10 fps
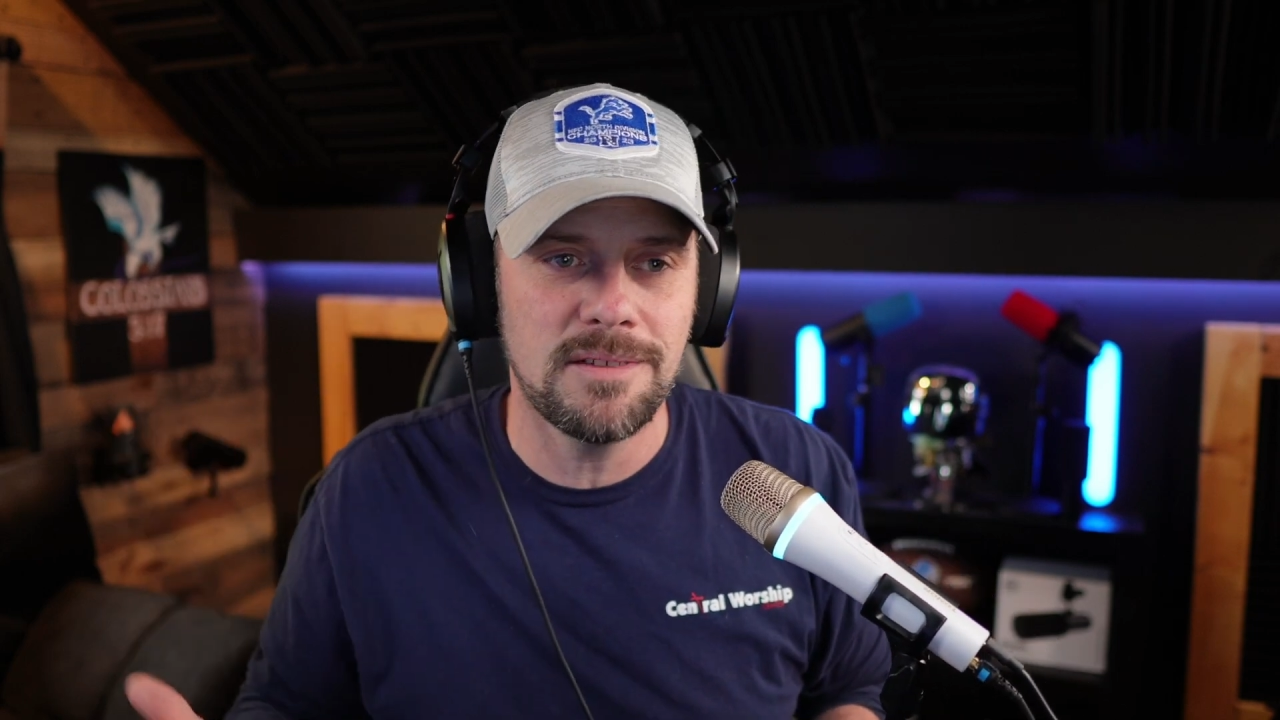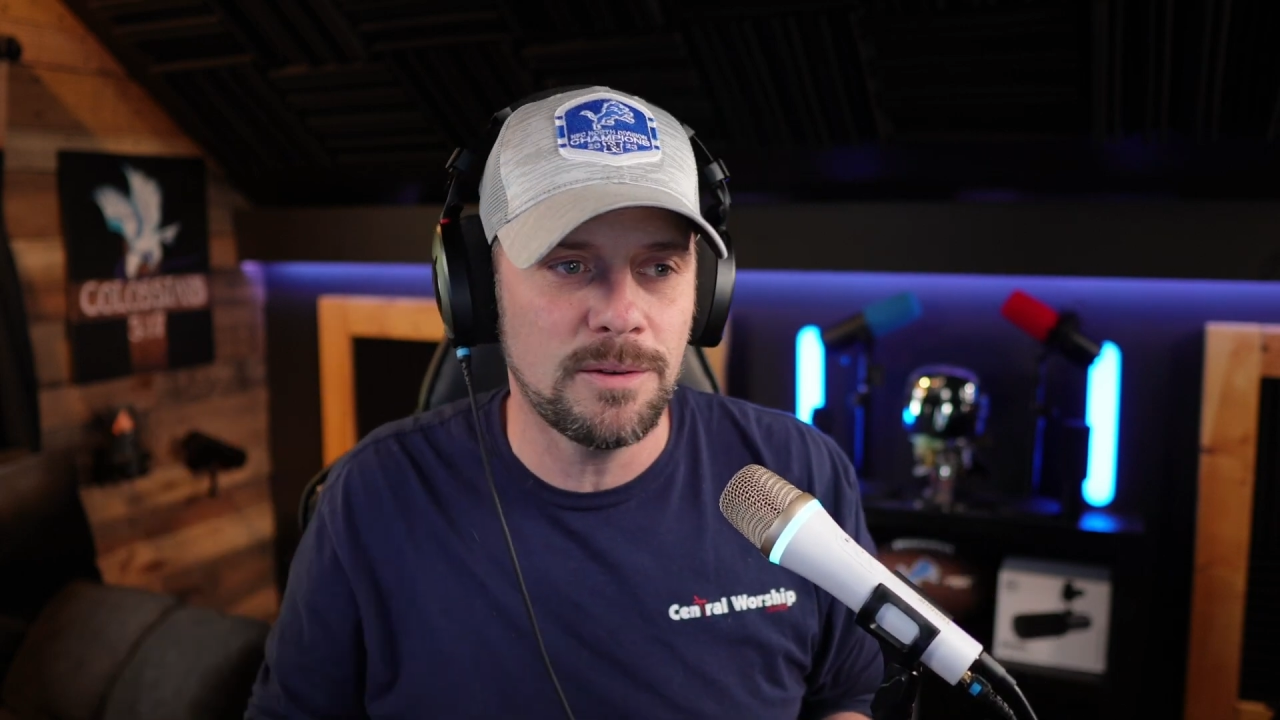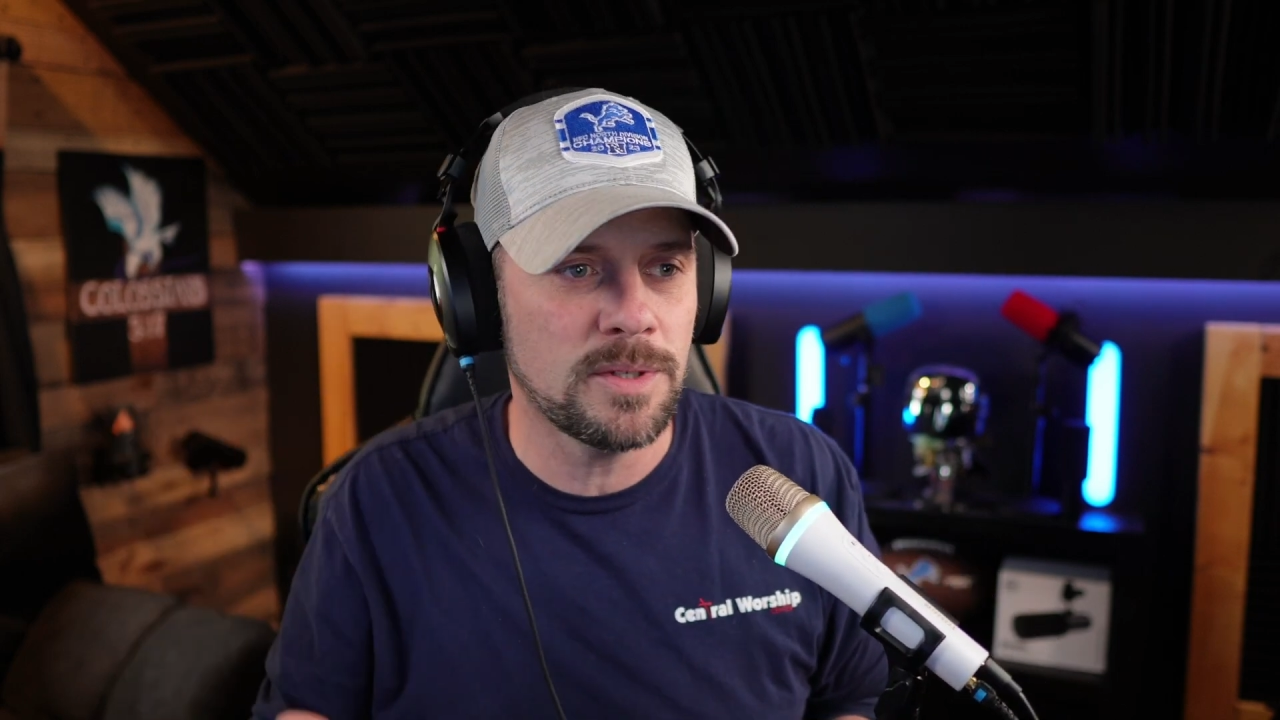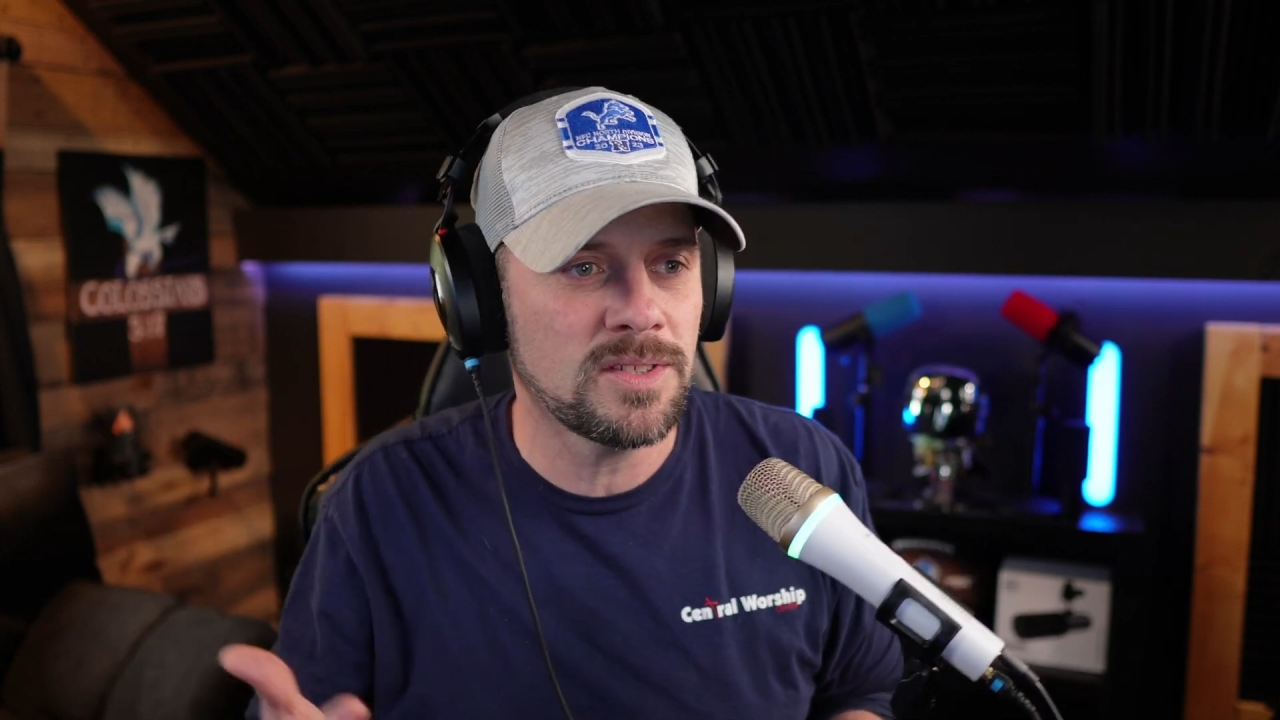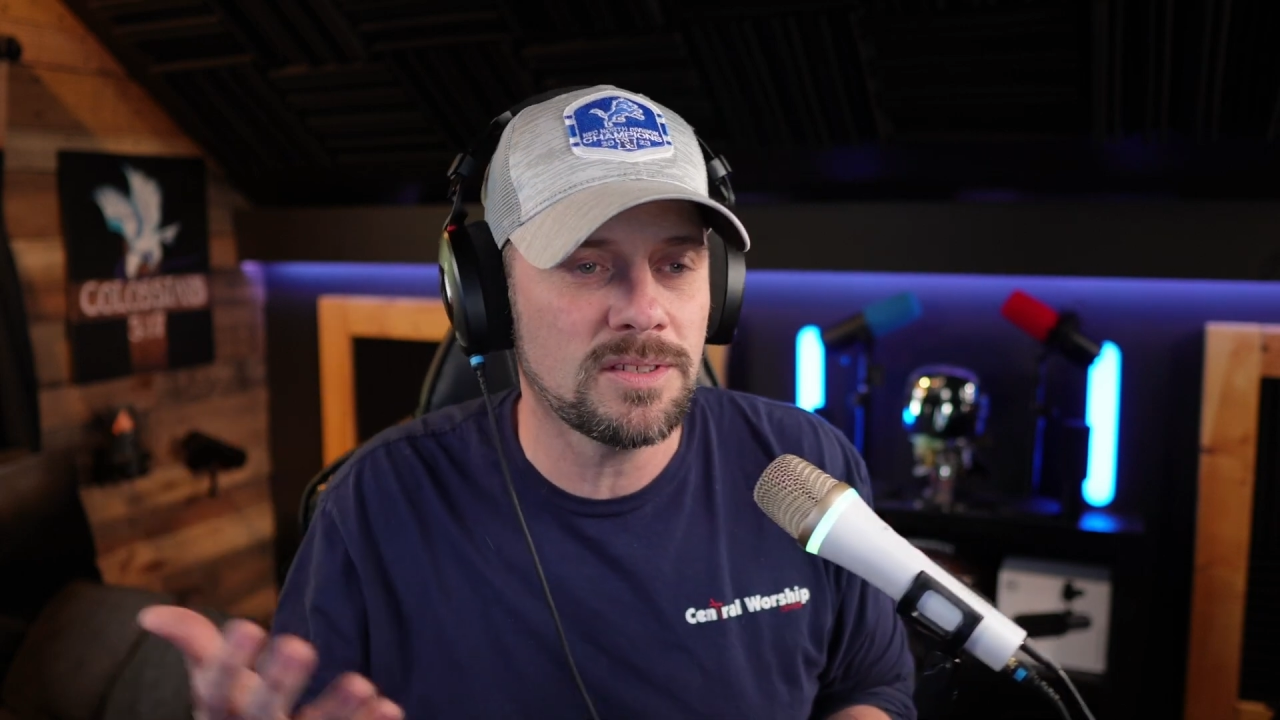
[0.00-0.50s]
It
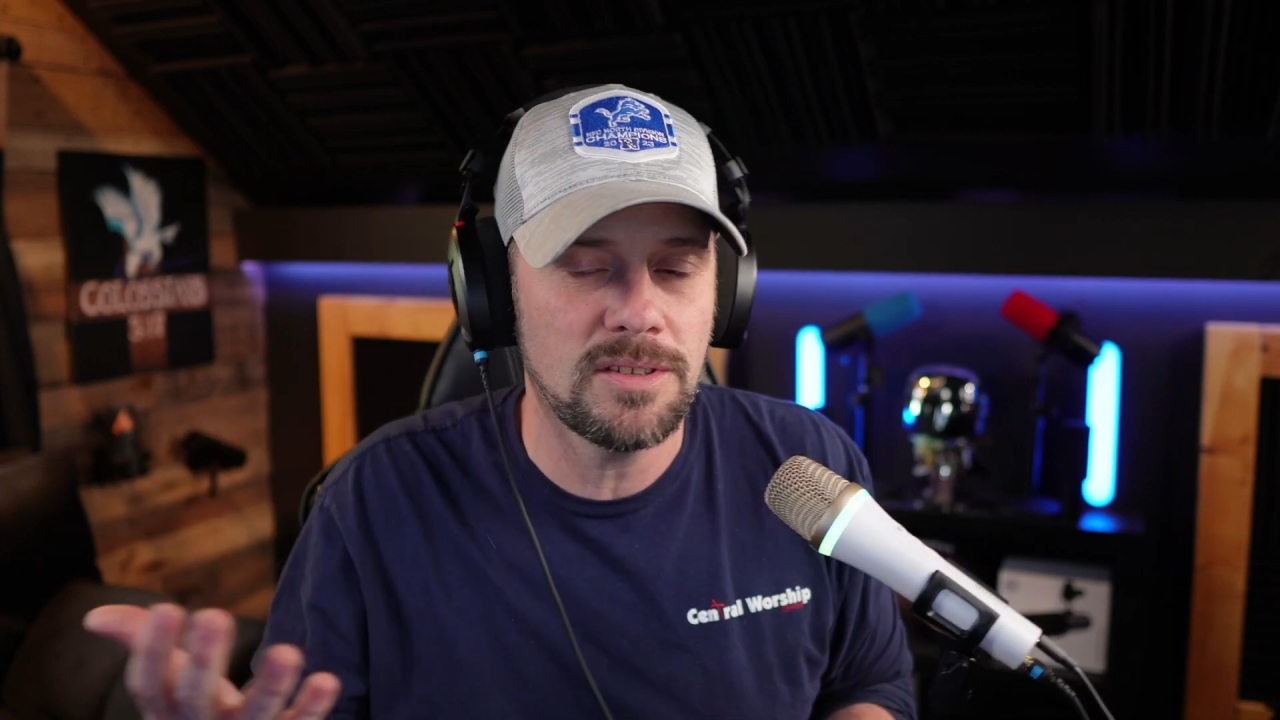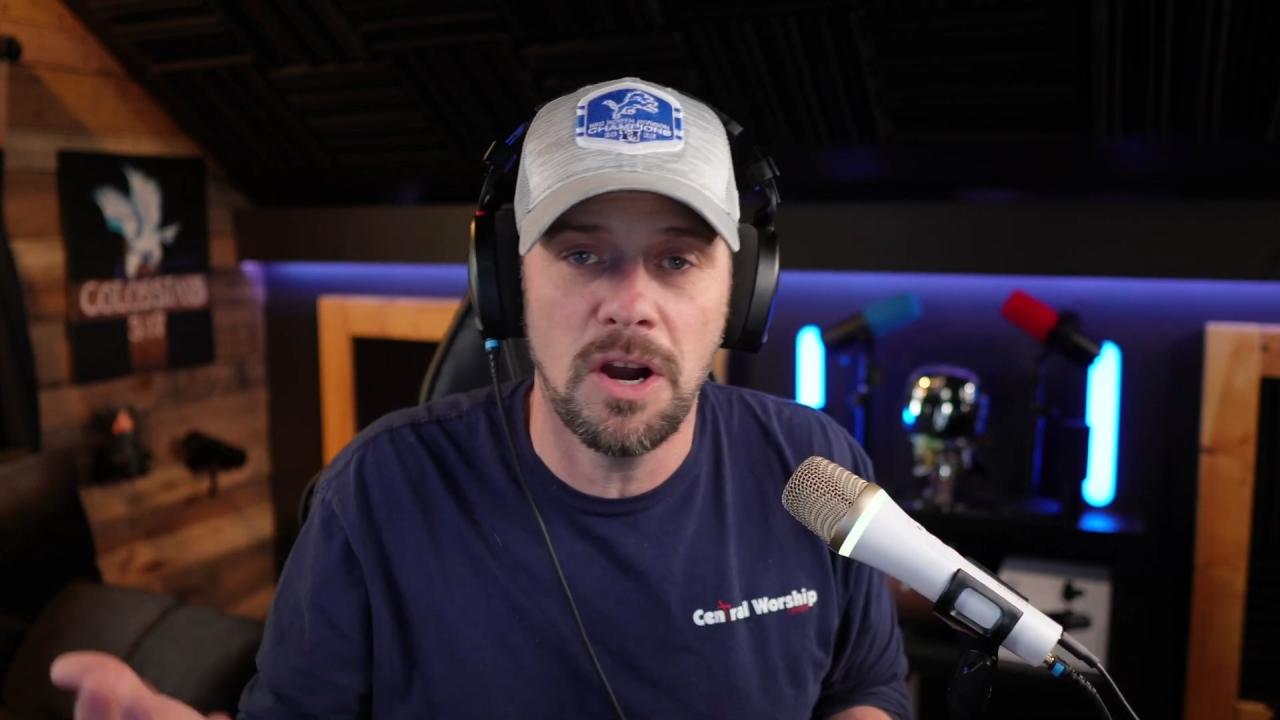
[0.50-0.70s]
was